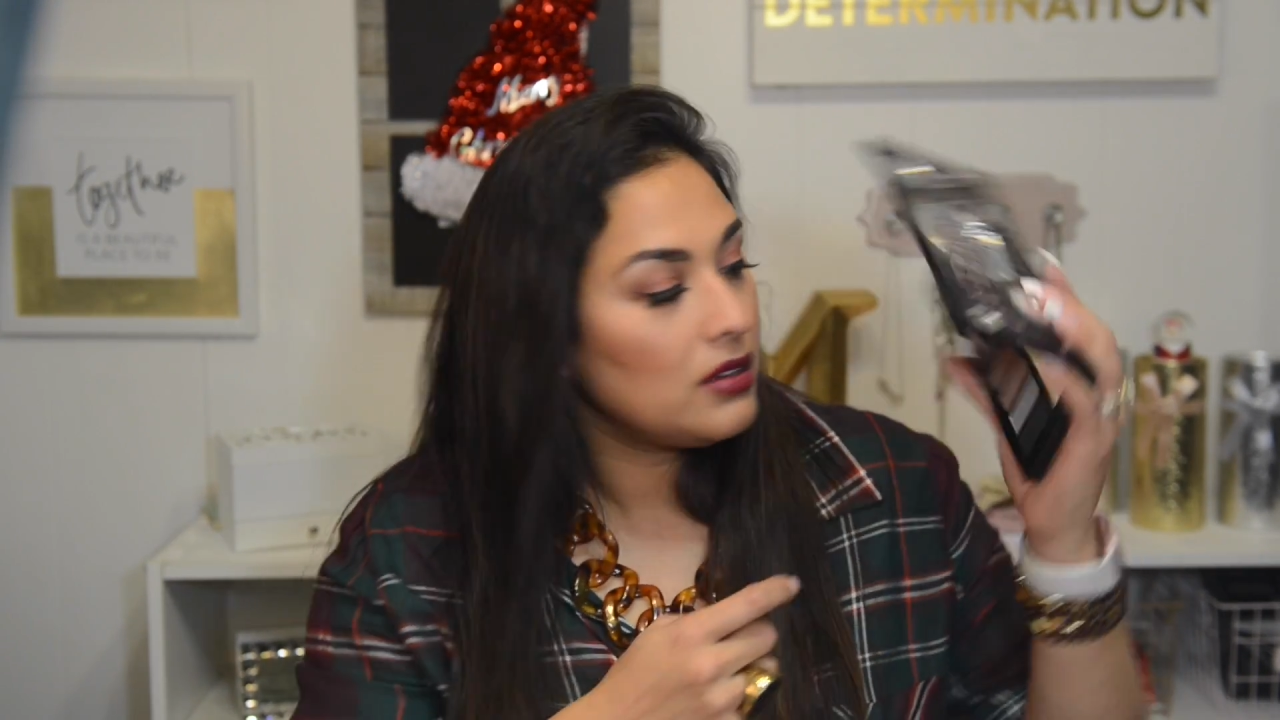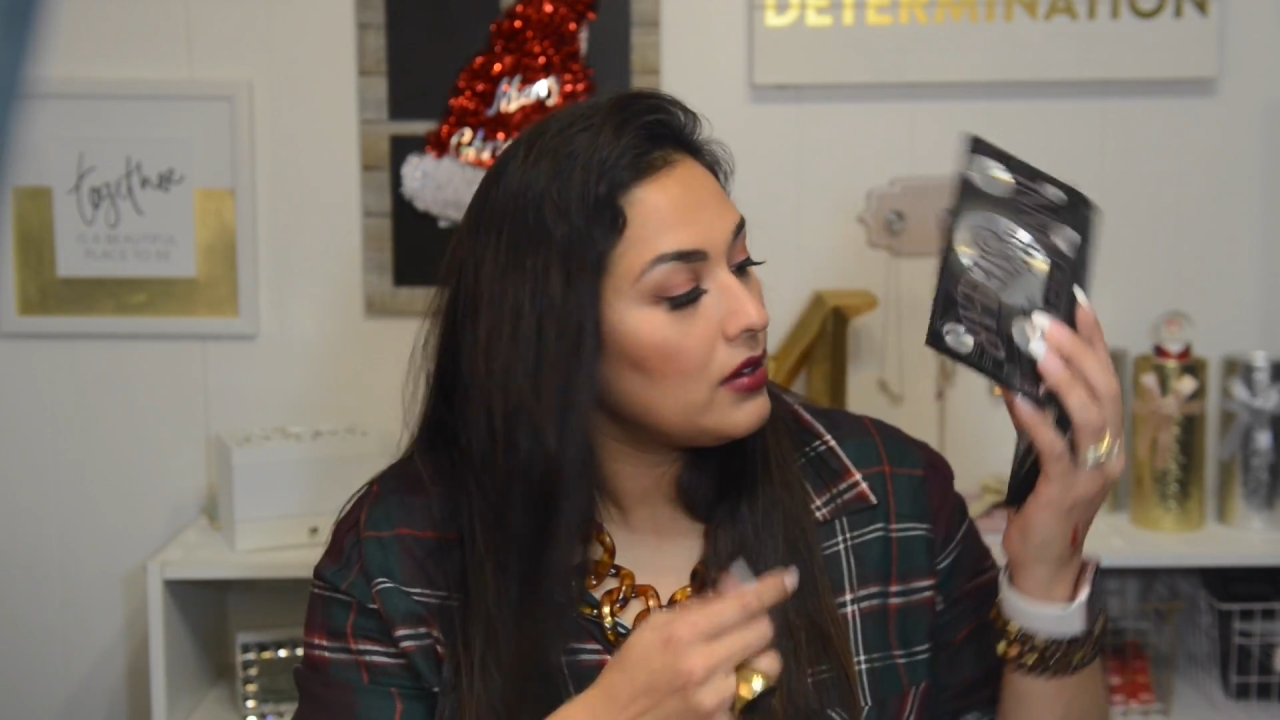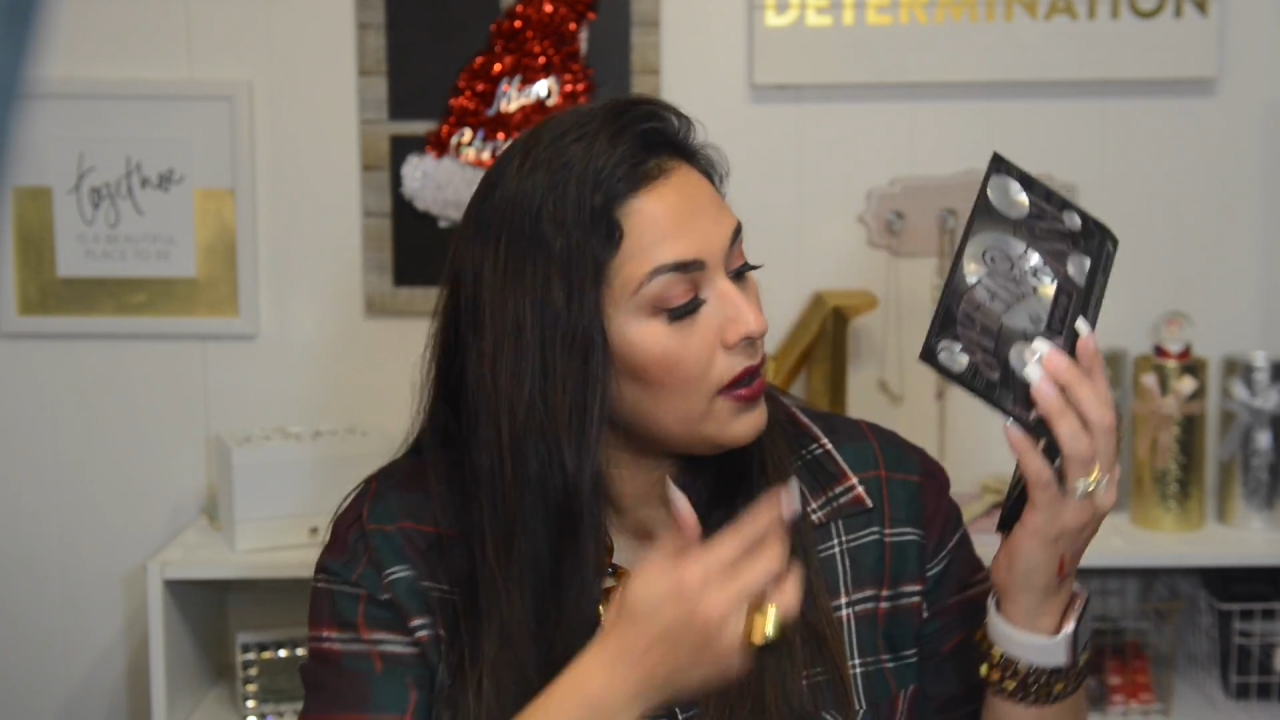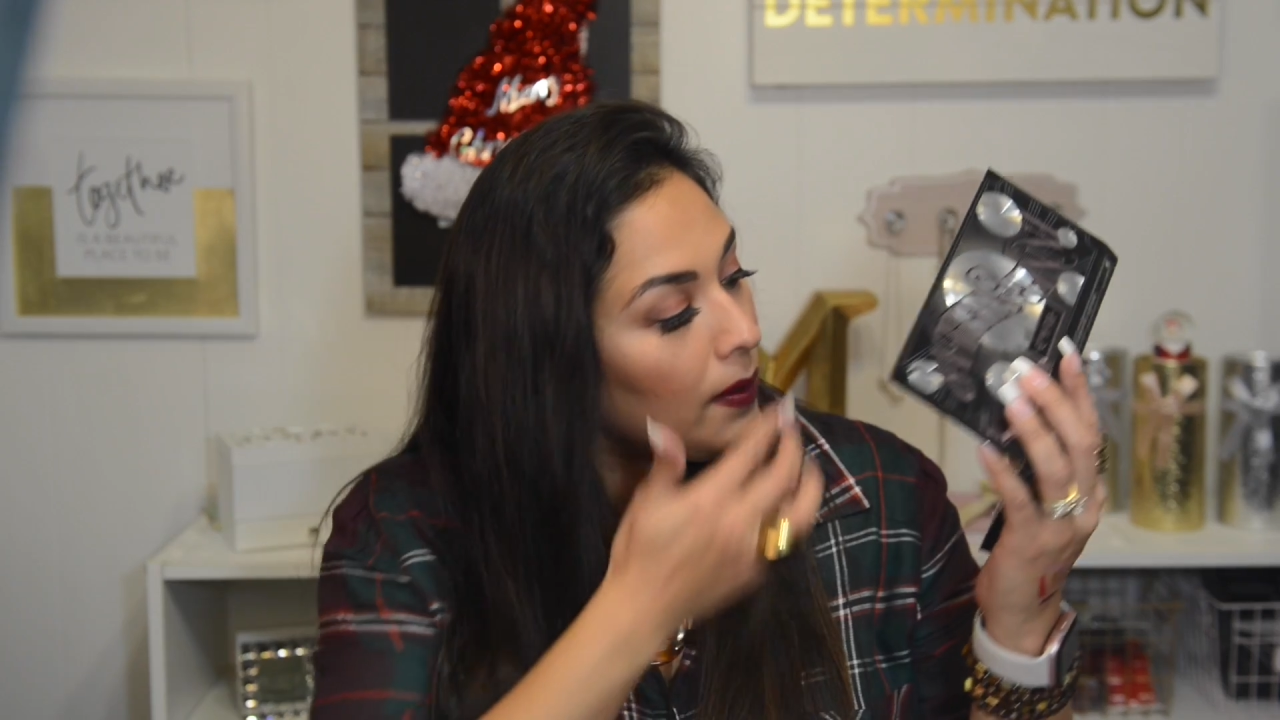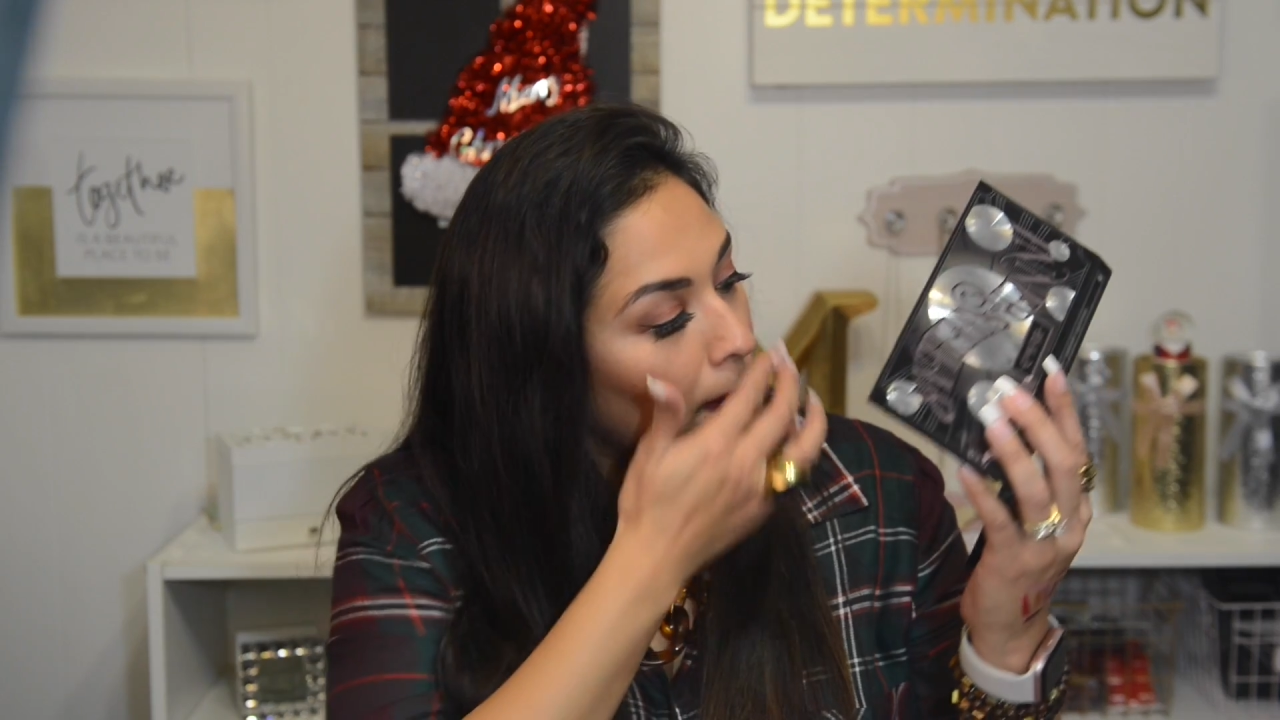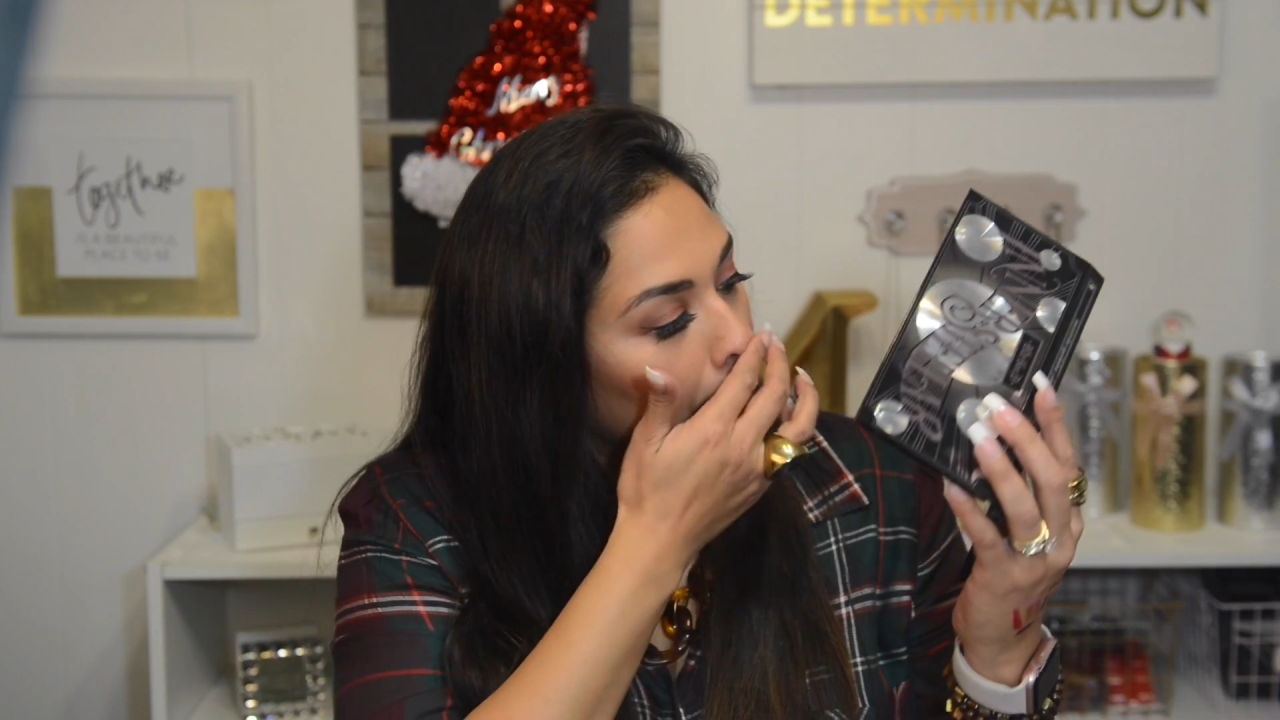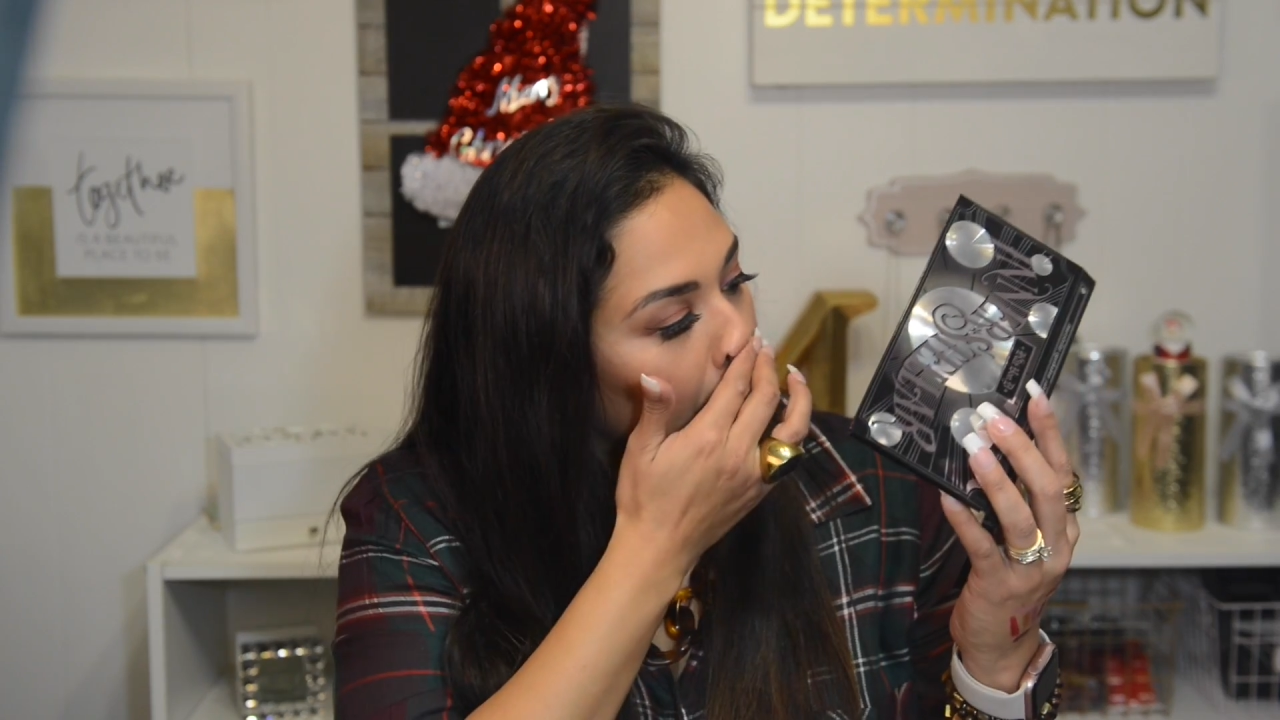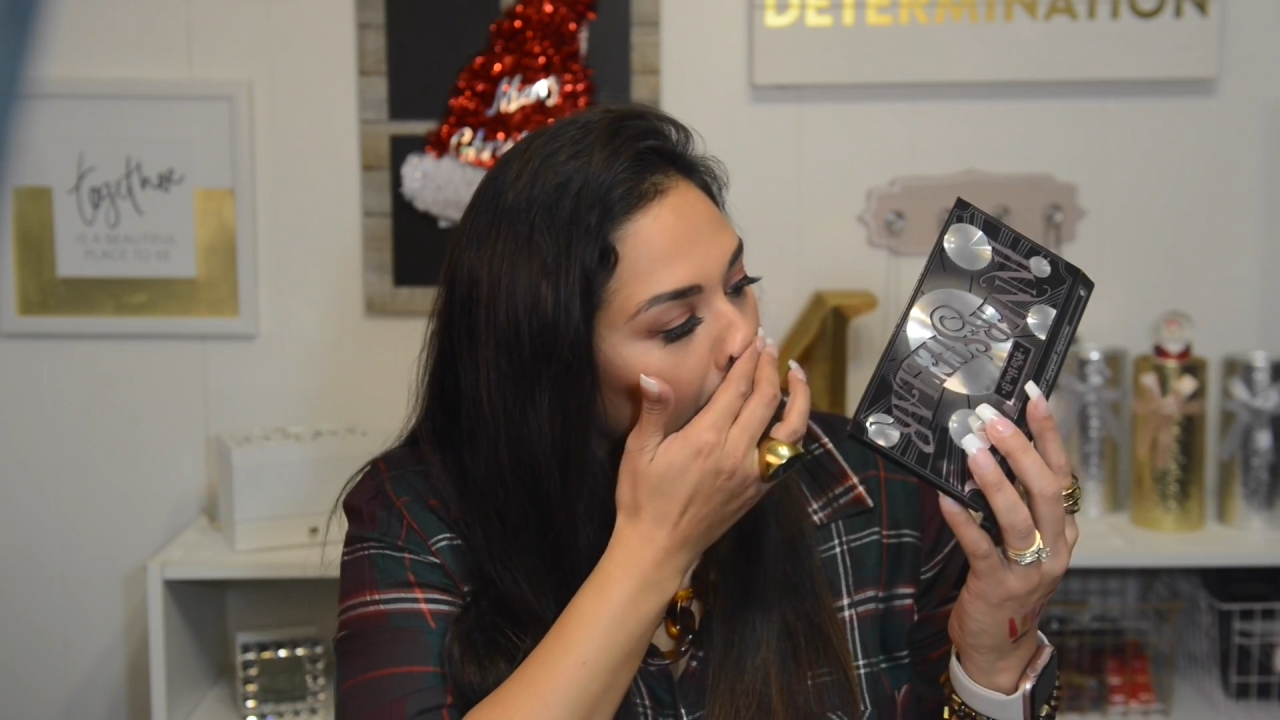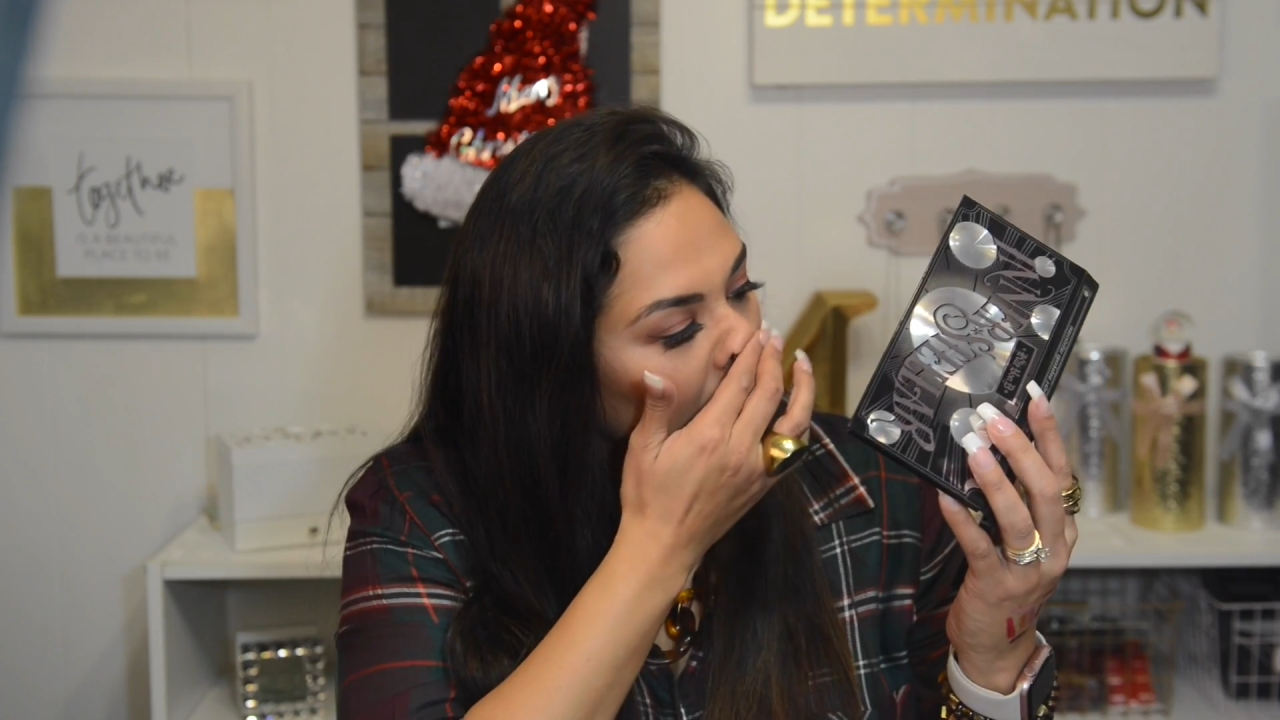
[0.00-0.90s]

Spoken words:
but I really